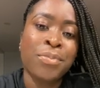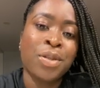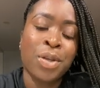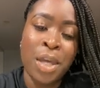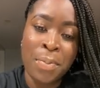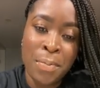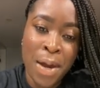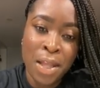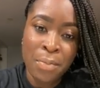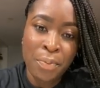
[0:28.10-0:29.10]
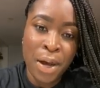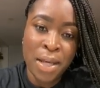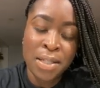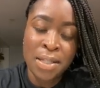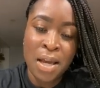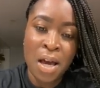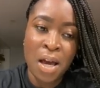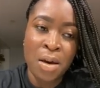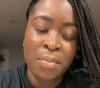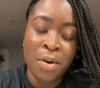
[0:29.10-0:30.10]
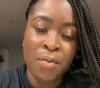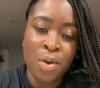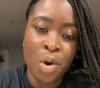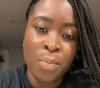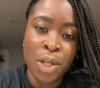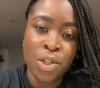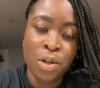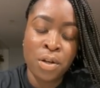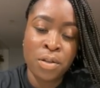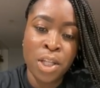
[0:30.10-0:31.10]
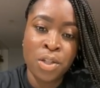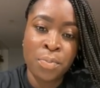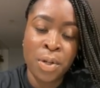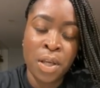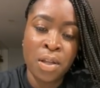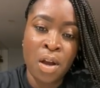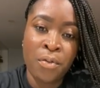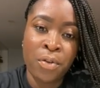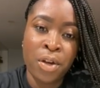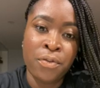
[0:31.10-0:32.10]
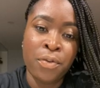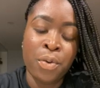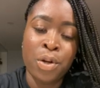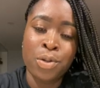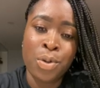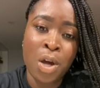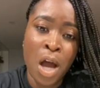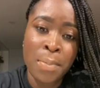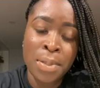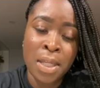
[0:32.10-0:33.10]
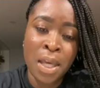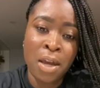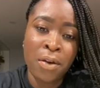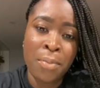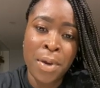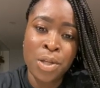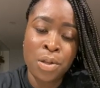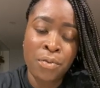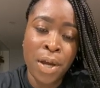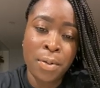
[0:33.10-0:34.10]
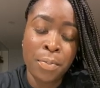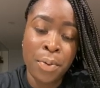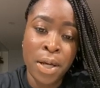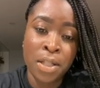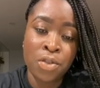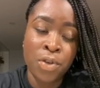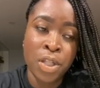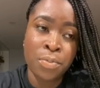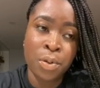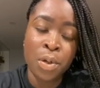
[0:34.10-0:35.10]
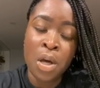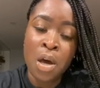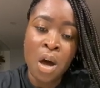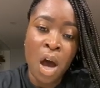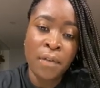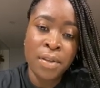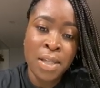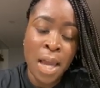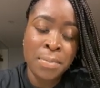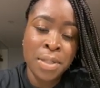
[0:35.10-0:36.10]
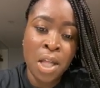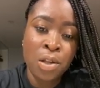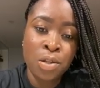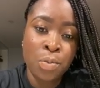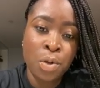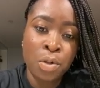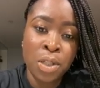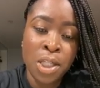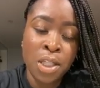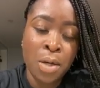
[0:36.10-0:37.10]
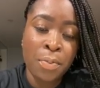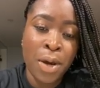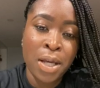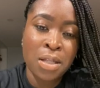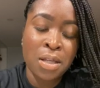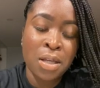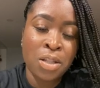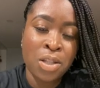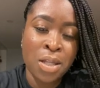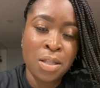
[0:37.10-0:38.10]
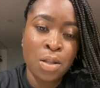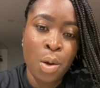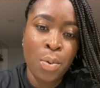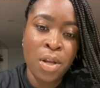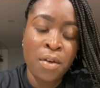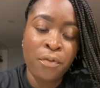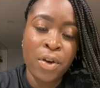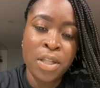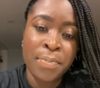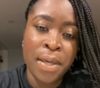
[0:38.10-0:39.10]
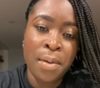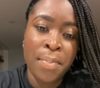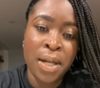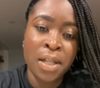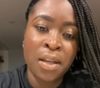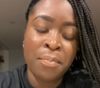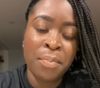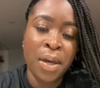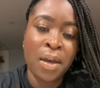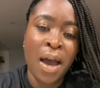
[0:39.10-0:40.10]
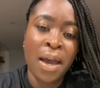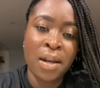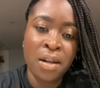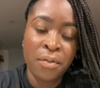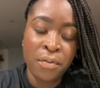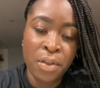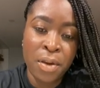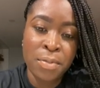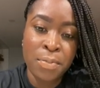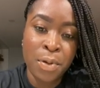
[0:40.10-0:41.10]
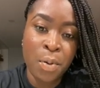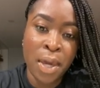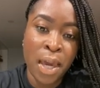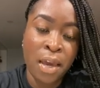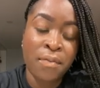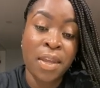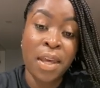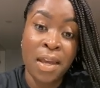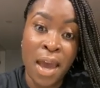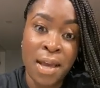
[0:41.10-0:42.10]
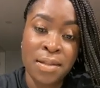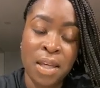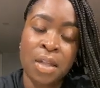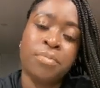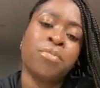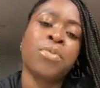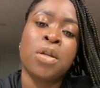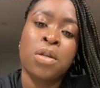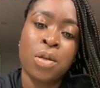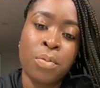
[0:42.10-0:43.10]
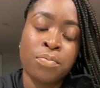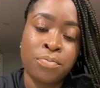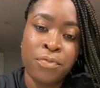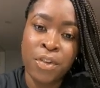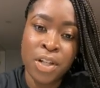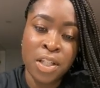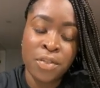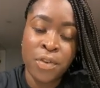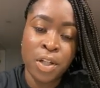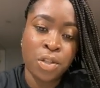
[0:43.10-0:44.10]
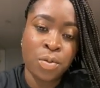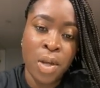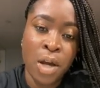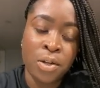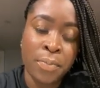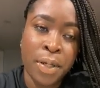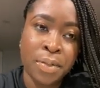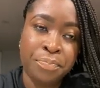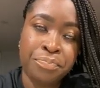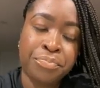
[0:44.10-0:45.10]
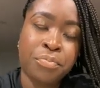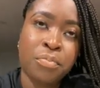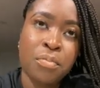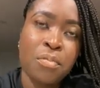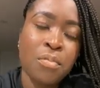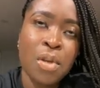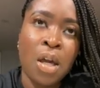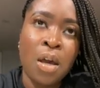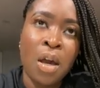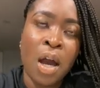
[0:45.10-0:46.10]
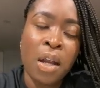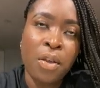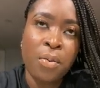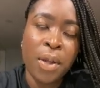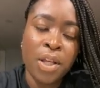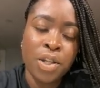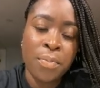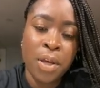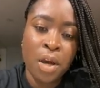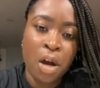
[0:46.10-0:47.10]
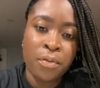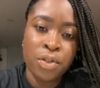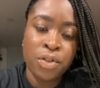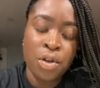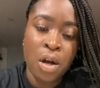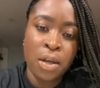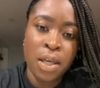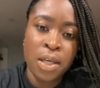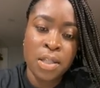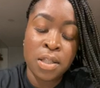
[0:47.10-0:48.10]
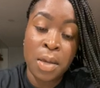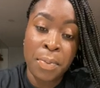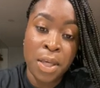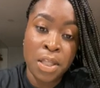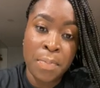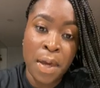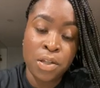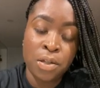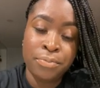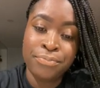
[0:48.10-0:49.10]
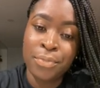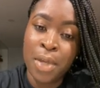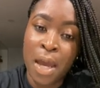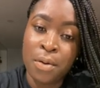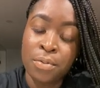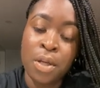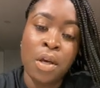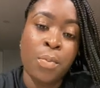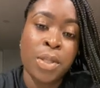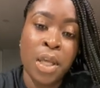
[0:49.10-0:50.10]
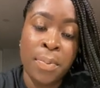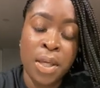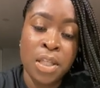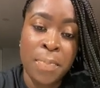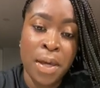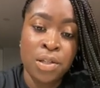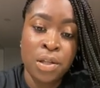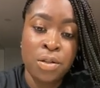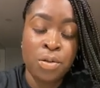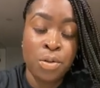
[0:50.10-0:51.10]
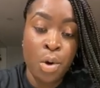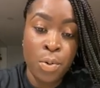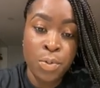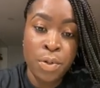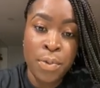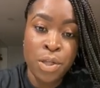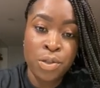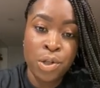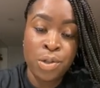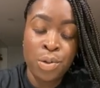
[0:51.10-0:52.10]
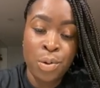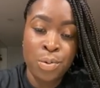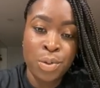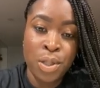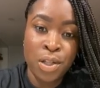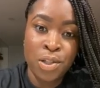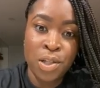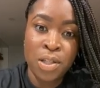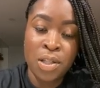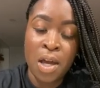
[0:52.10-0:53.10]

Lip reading: So keep in mind the price of the home that you're putting an offer in for. Do the comps in the area. Make sure the price is reasonable. Oftentimes sellers will list their price just low enough for it to be competitive, but high enough for them to be okay if they get asking. So first things first, do not underbid. Another way that you can make your offer strong is skipping inspection. Now, with skipping inspection, you always want to make sure you do your own due diligence.